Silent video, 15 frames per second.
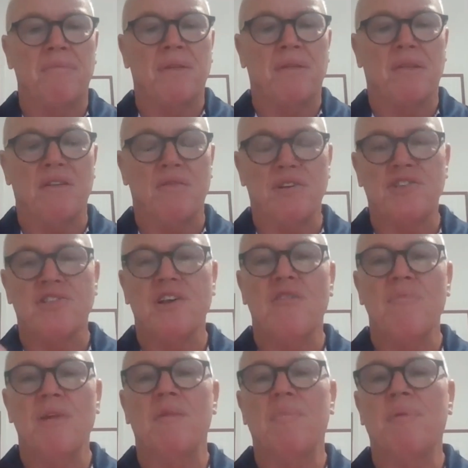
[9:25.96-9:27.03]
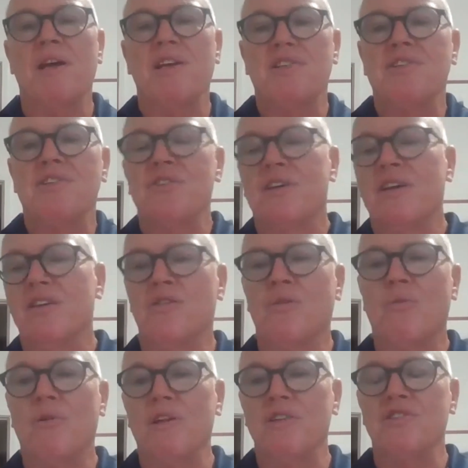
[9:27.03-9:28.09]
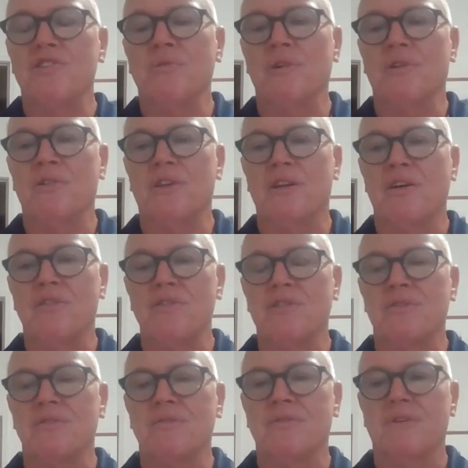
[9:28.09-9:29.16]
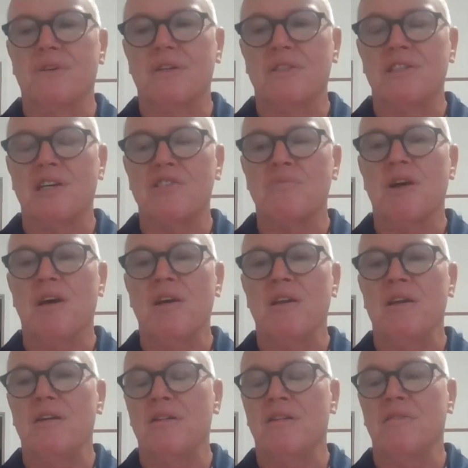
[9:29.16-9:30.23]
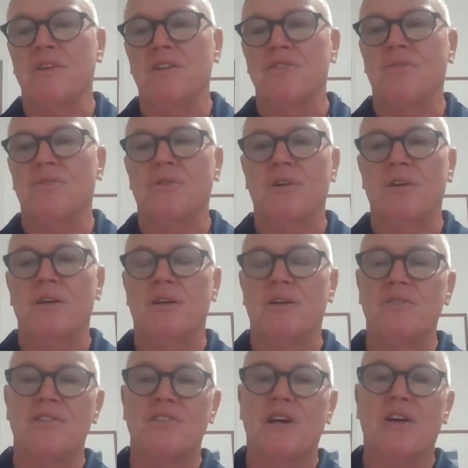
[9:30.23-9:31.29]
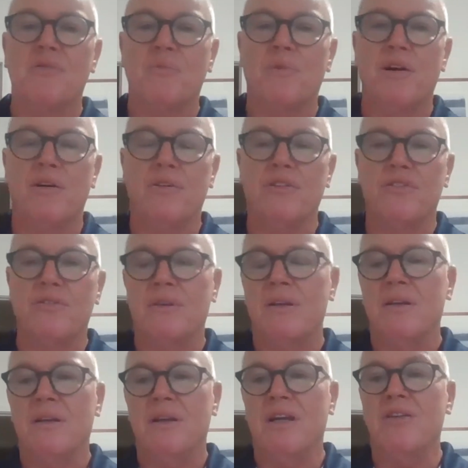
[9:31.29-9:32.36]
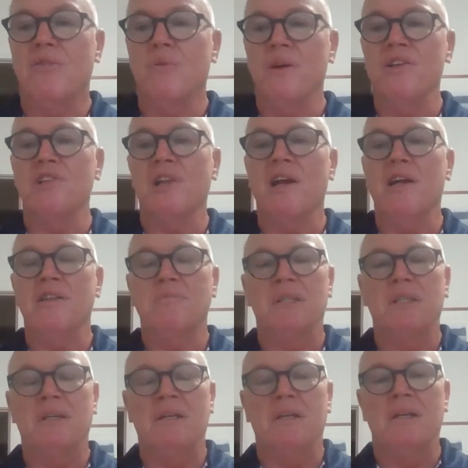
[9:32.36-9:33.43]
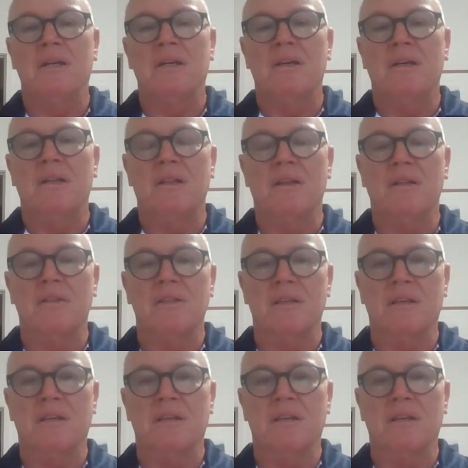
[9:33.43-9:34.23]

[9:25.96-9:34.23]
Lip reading: There are so many places you can call into along the coast of Tasmania, Victoria, New South Wales, and Queensland that